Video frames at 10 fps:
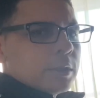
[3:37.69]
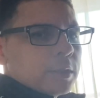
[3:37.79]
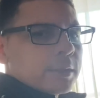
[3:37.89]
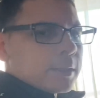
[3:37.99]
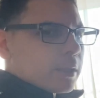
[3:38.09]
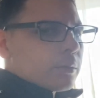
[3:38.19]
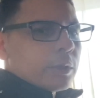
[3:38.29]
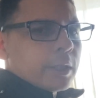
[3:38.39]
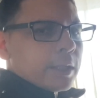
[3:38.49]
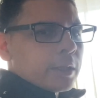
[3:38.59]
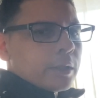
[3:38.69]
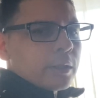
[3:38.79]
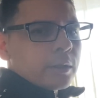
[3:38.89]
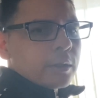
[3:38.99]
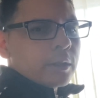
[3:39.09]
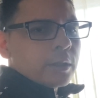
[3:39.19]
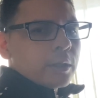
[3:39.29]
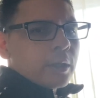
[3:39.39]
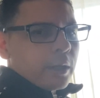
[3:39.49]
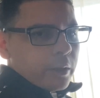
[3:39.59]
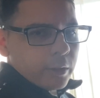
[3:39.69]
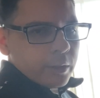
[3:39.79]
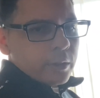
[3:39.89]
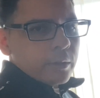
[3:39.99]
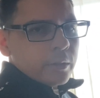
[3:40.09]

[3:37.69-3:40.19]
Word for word: Just stay one day here. And then